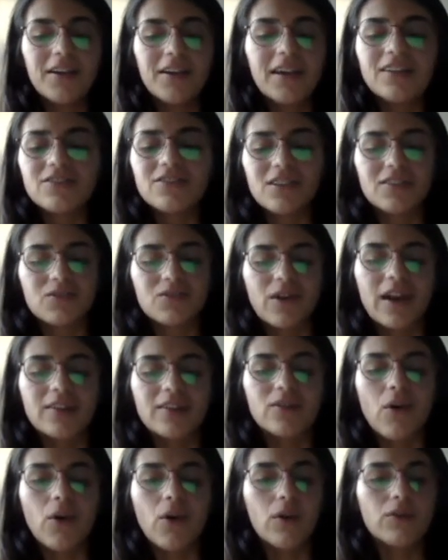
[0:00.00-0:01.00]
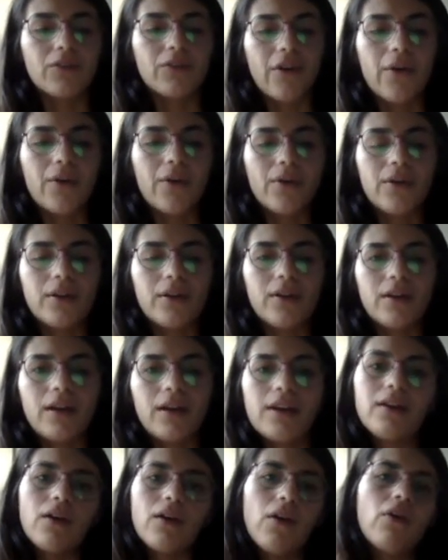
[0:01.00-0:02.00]
you can just write although.
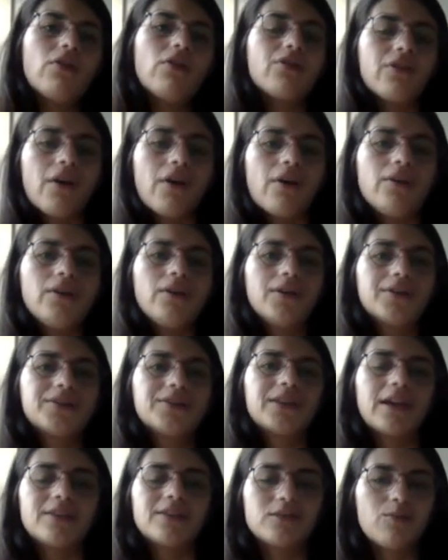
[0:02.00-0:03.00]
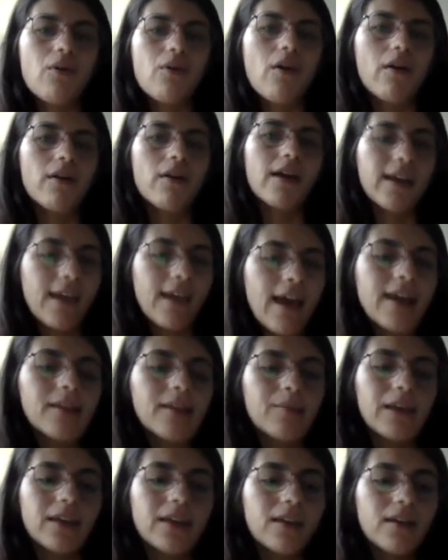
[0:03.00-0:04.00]
And although sounds more
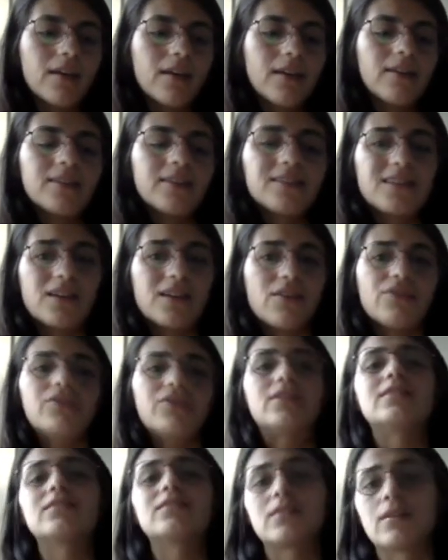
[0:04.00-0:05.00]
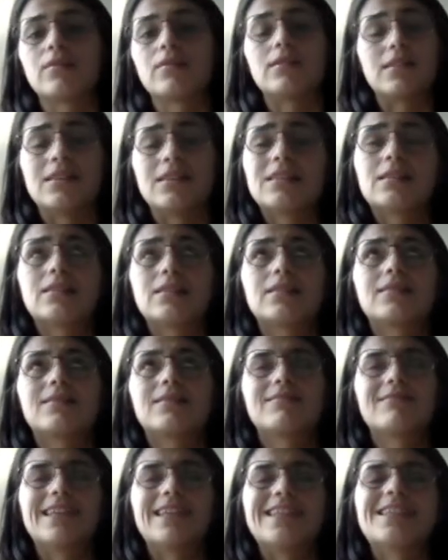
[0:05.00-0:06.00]
academic instead of
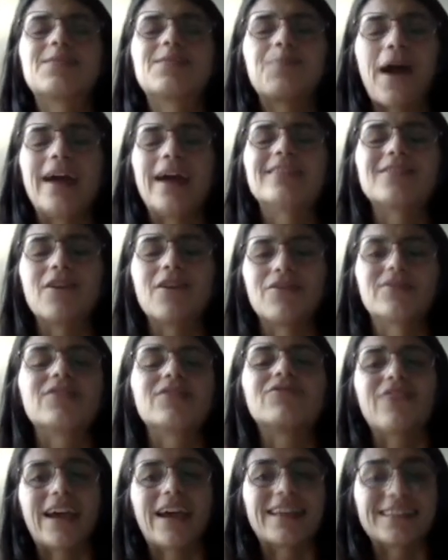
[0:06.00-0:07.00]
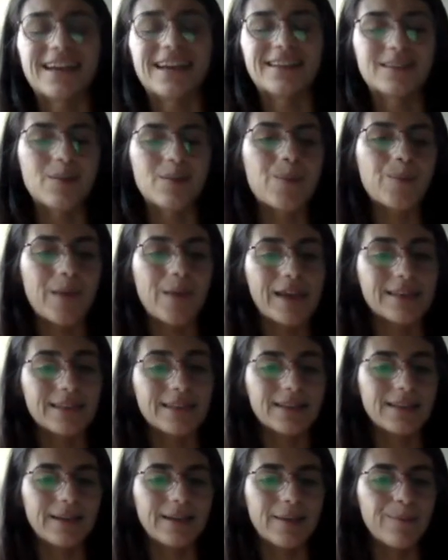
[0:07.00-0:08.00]
in spite of the fact that,
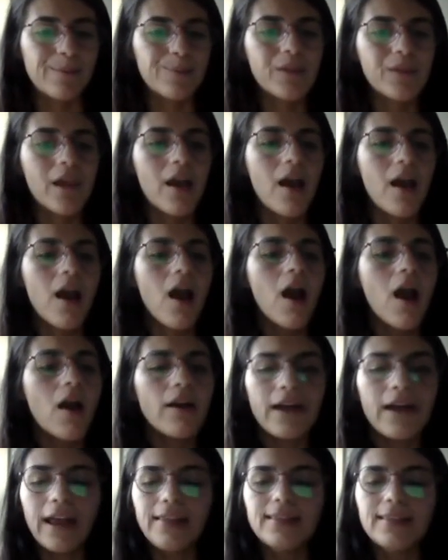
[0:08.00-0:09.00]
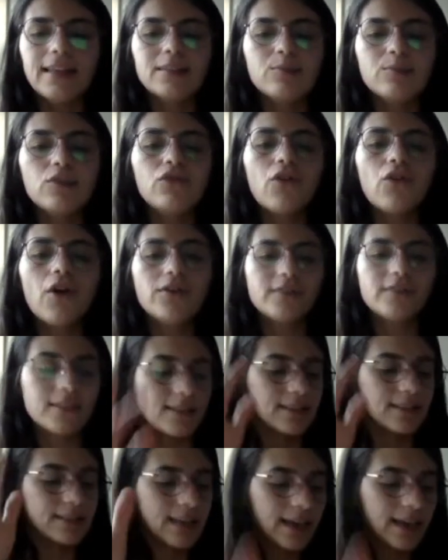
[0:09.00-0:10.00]
basically. All right, let's move on to
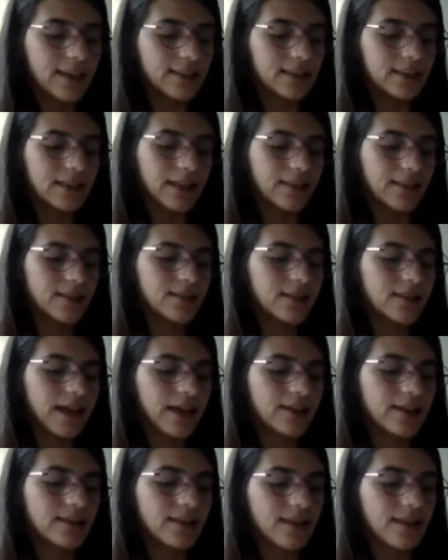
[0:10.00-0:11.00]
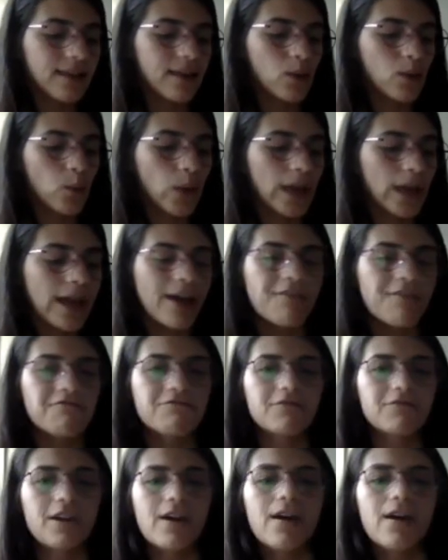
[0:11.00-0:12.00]
the second sentence. I think we have
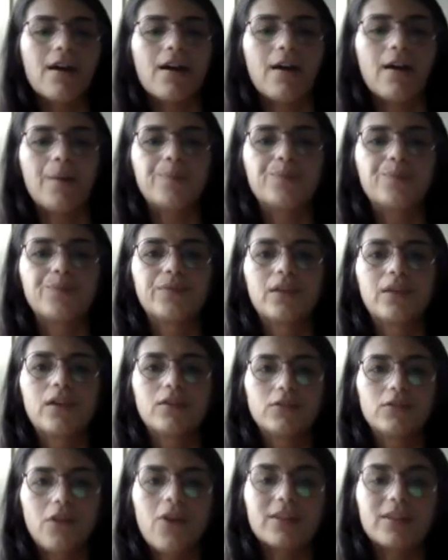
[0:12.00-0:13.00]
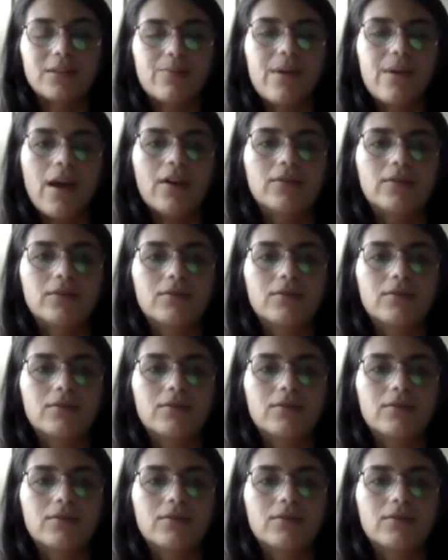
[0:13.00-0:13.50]
talked